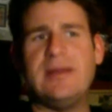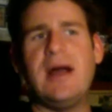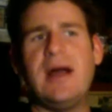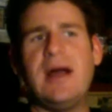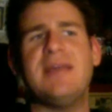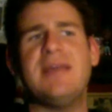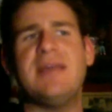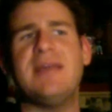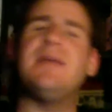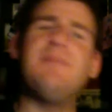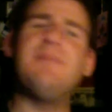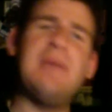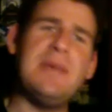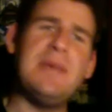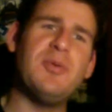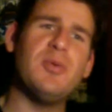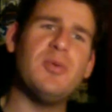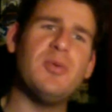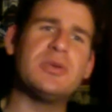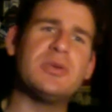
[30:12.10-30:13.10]
I think
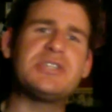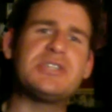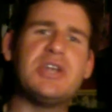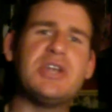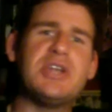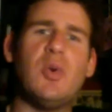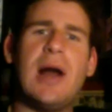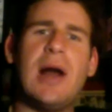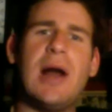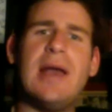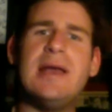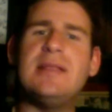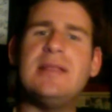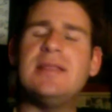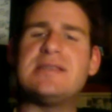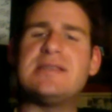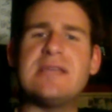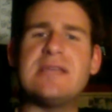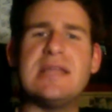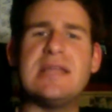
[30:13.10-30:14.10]
people will still watch.
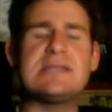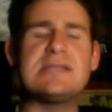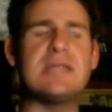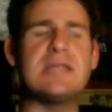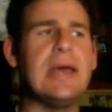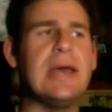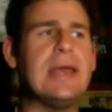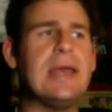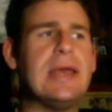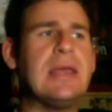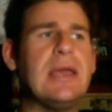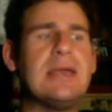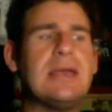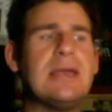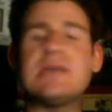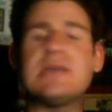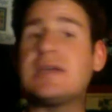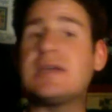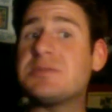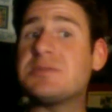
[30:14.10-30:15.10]
Listen, it's like
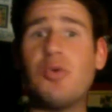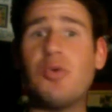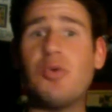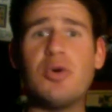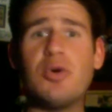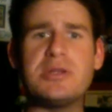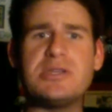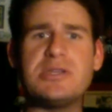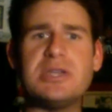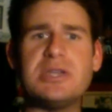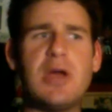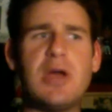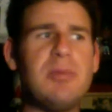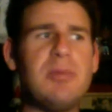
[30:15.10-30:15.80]
sports.